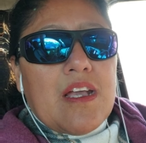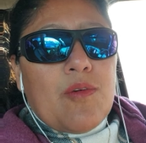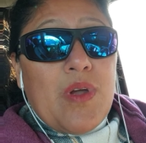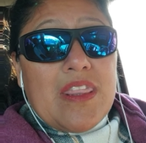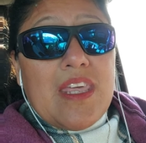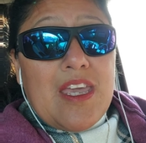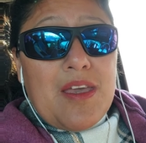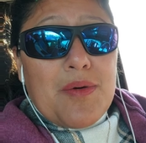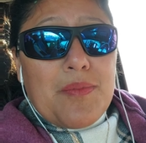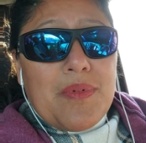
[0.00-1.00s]
with
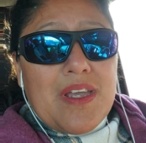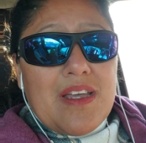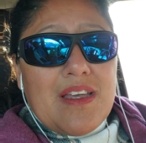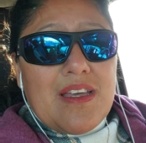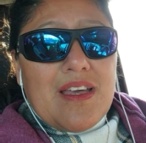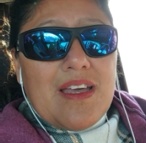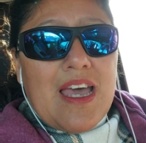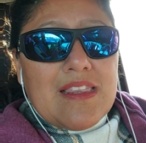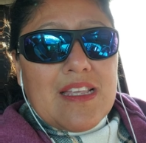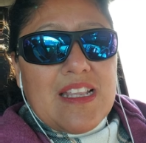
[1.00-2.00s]
Him
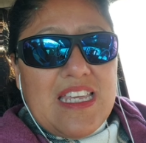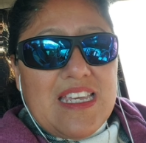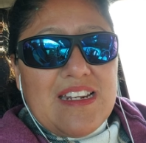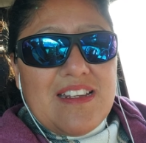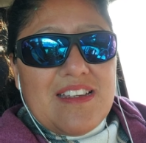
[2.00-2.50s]
at the lead.